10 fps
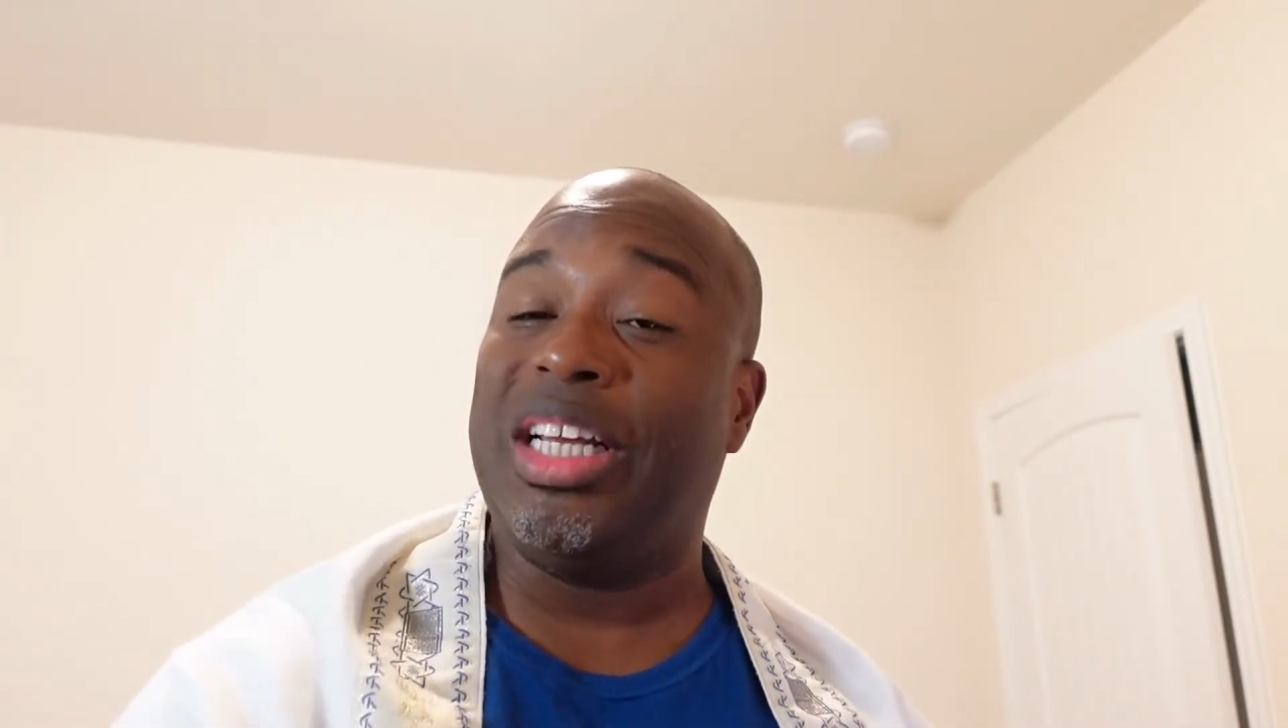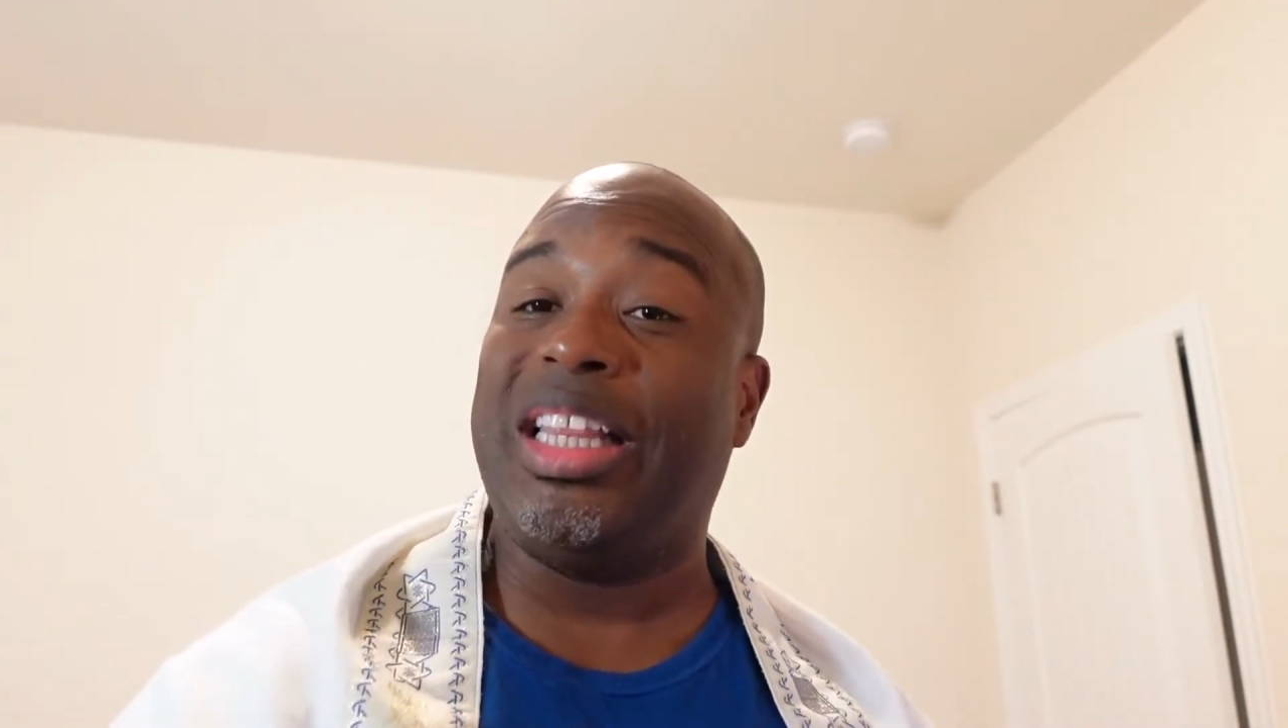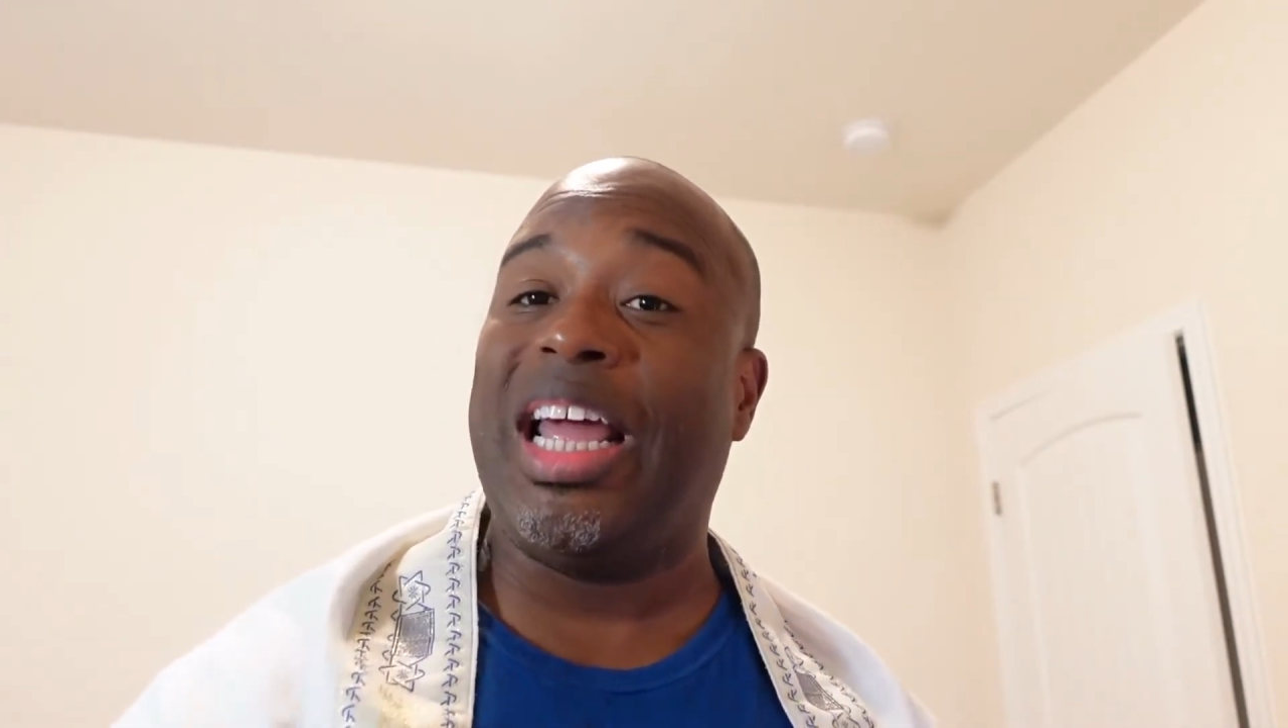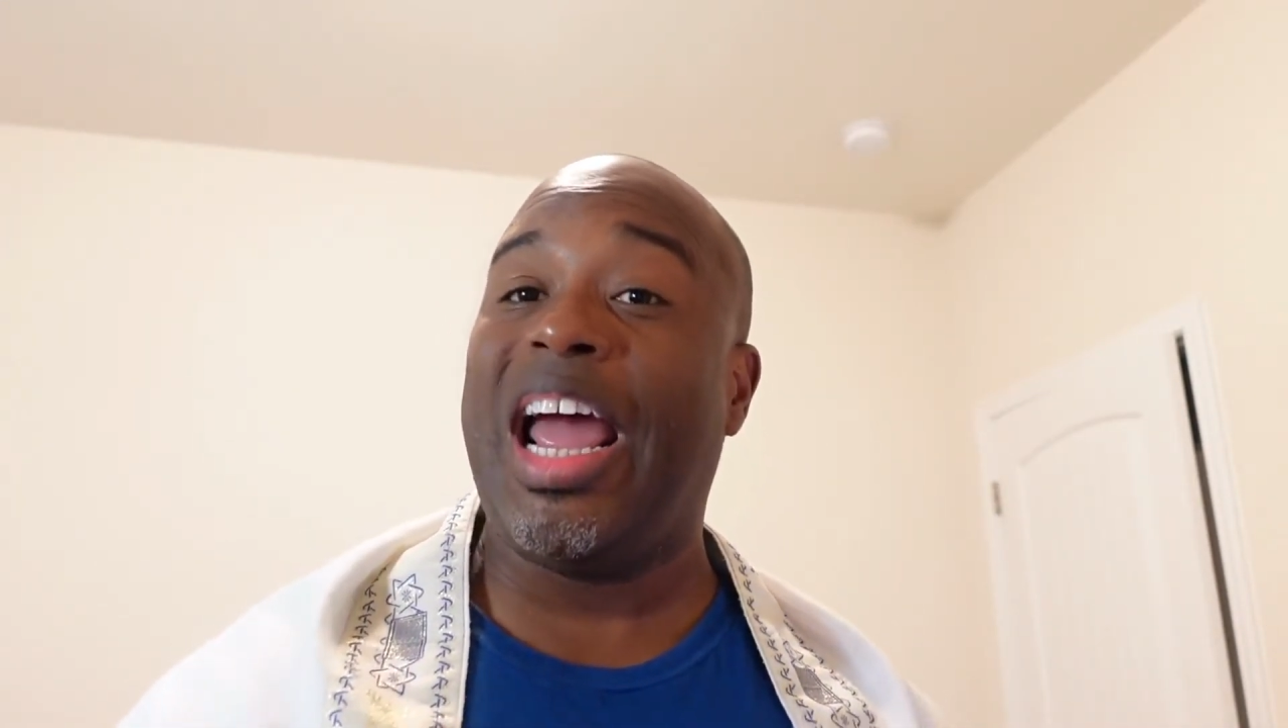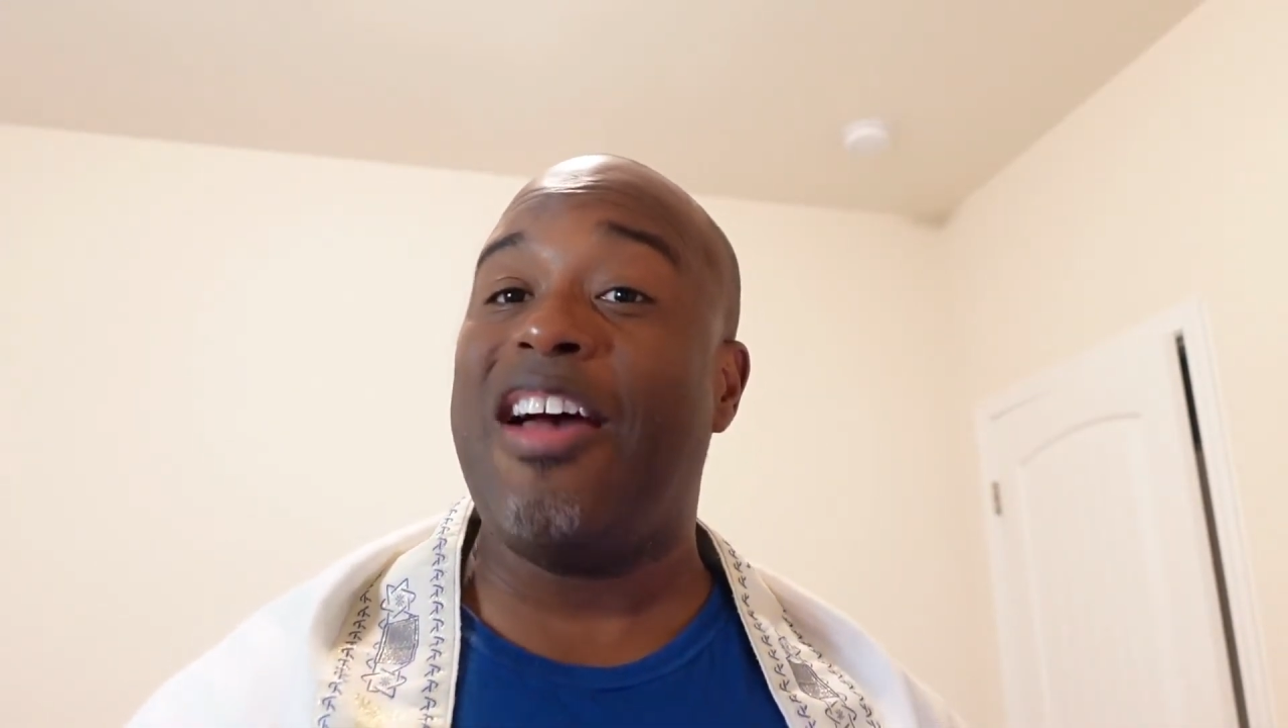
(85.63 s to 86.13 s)
that
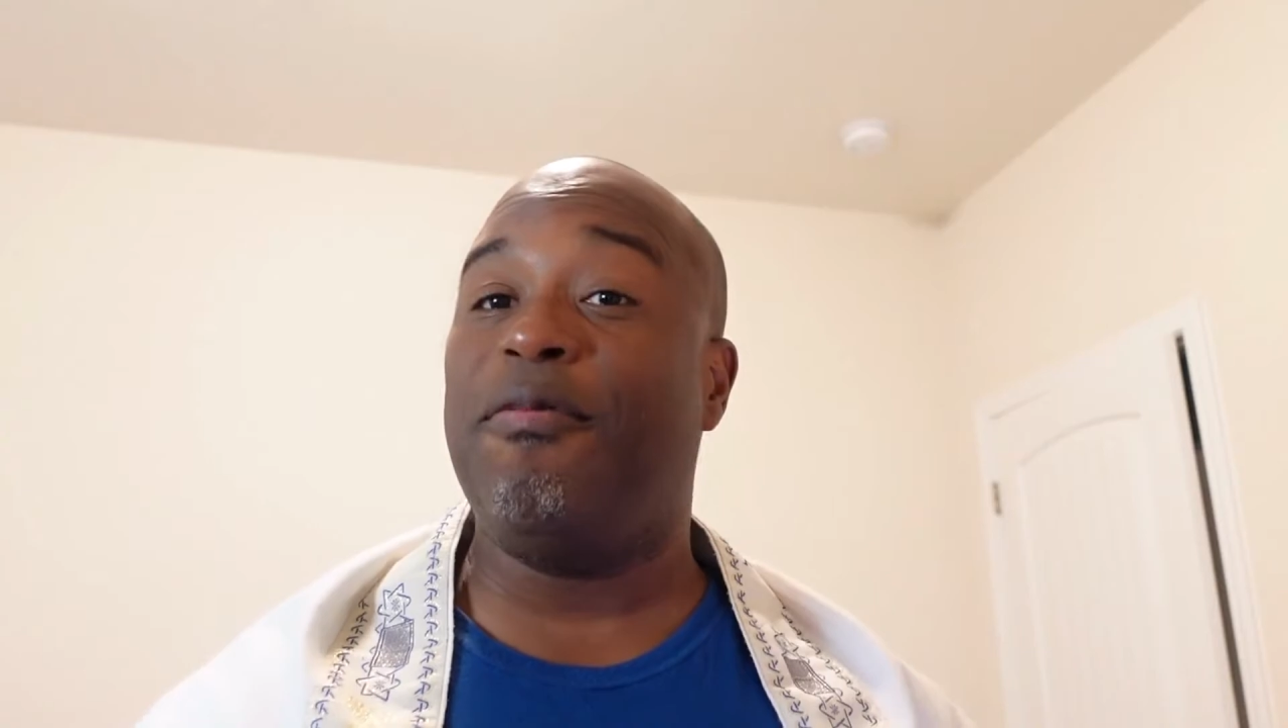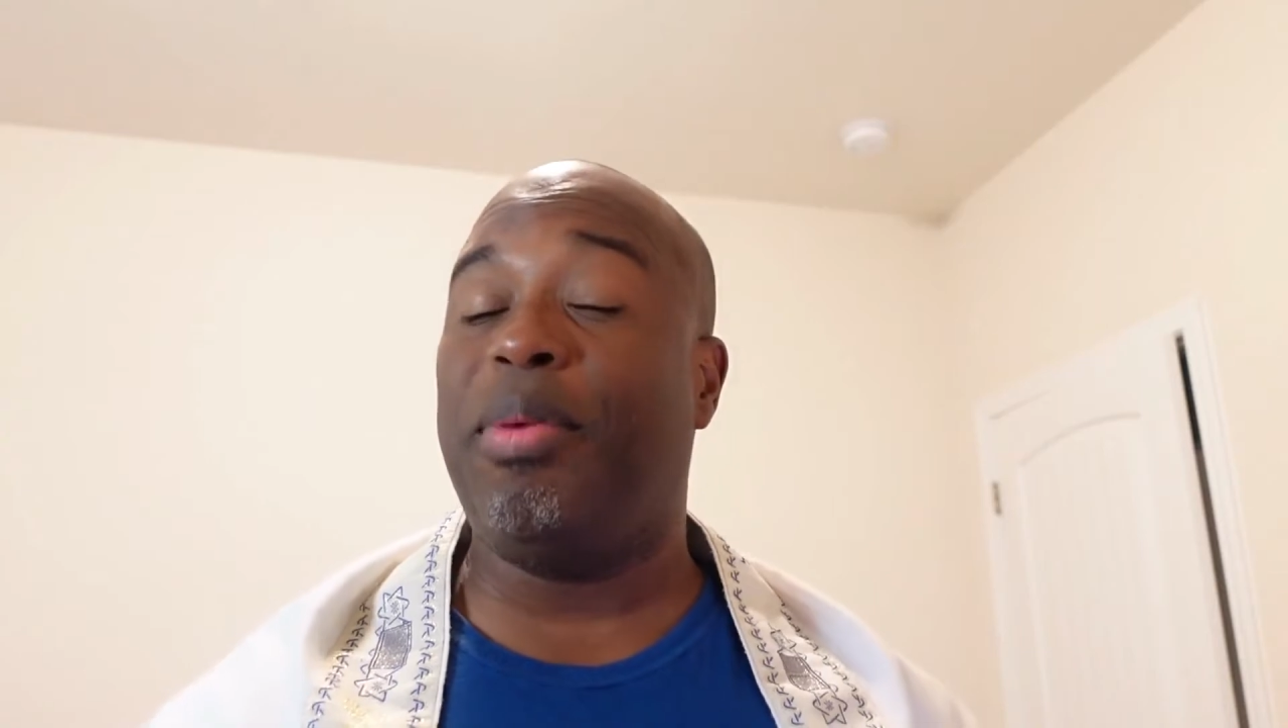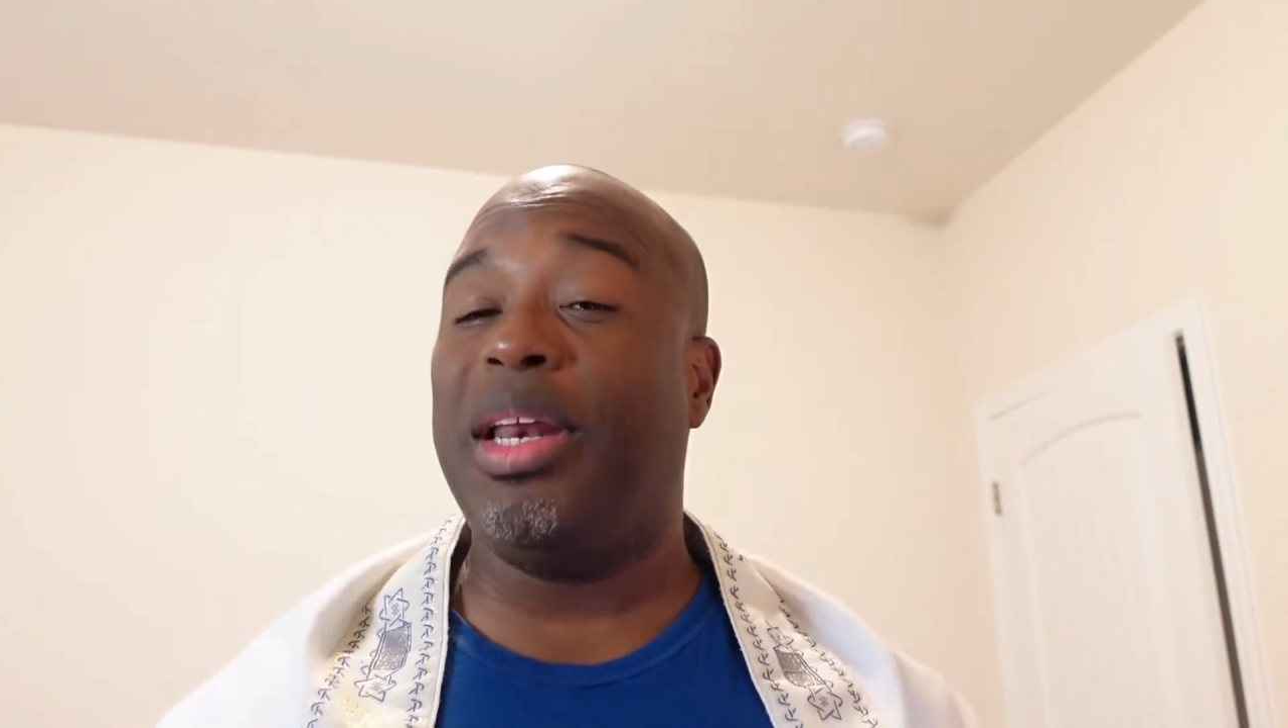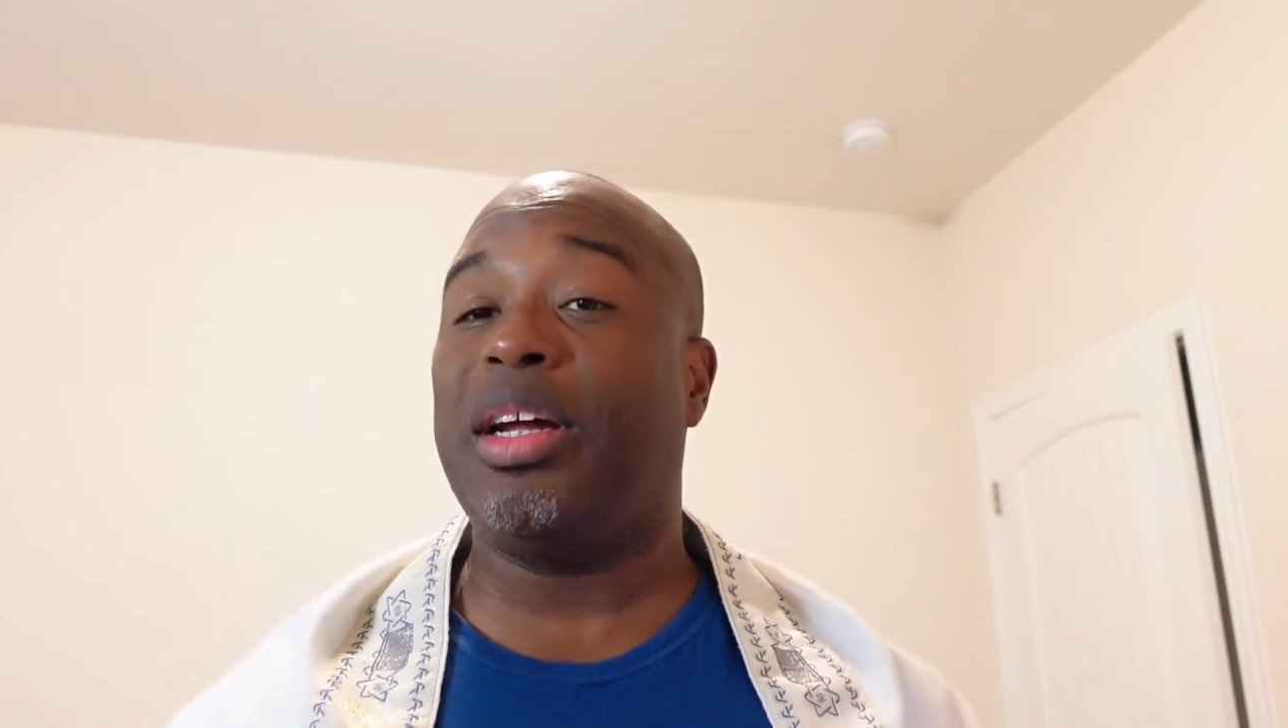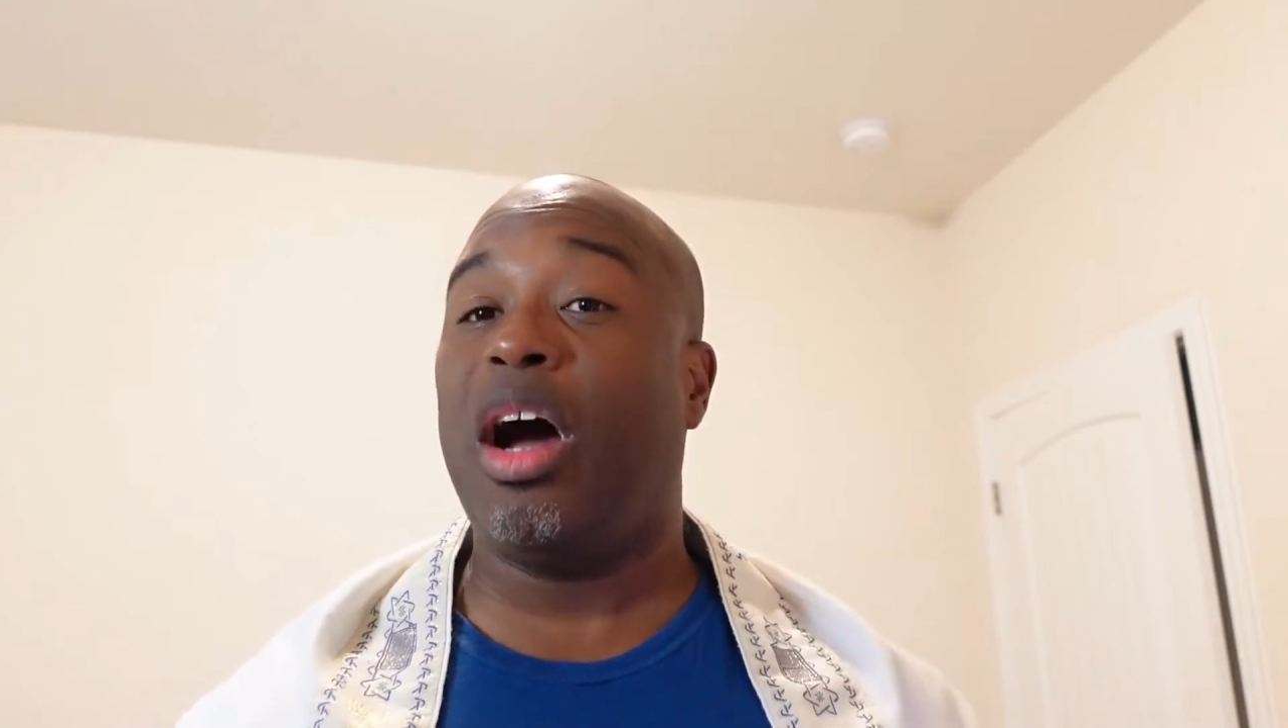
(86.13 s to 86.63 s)
they have been